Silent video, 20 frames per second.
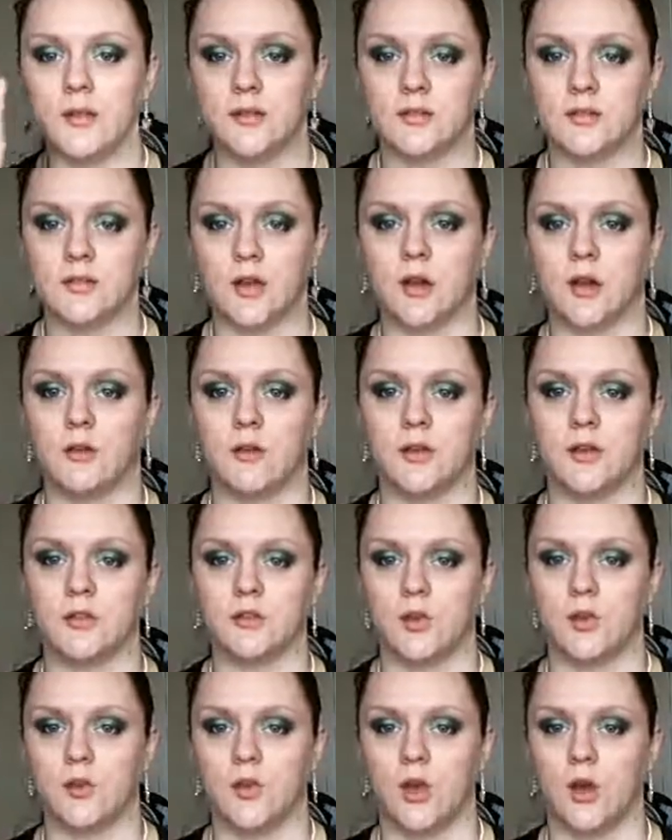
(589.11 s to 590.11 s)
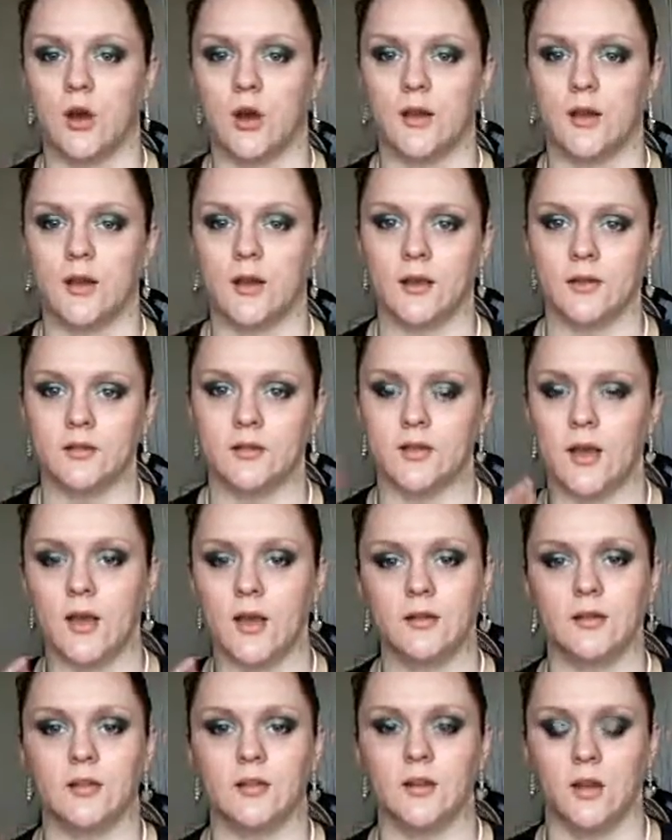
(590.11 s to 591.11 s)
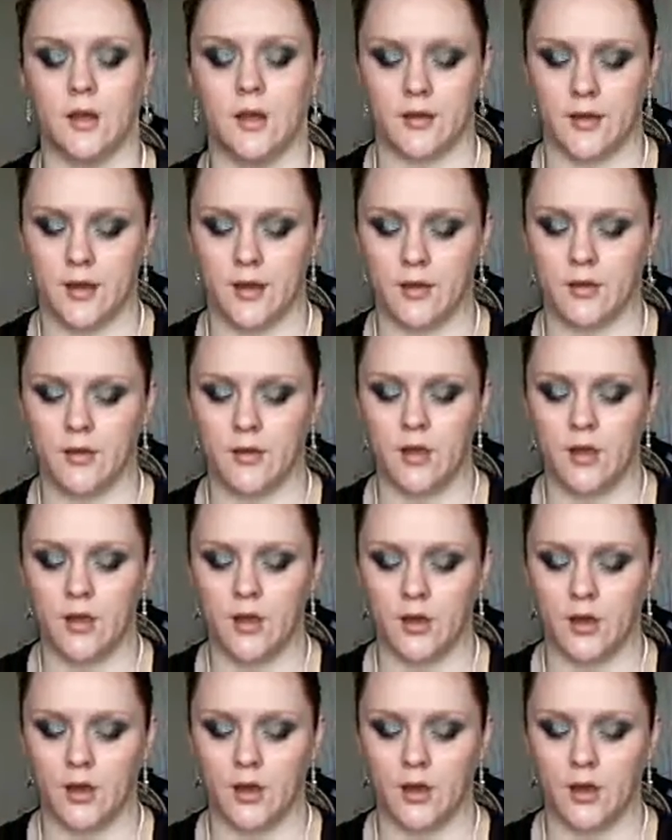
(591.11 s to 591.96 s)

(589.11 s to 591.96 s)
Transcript: discoloration on the eyelids, anything like that.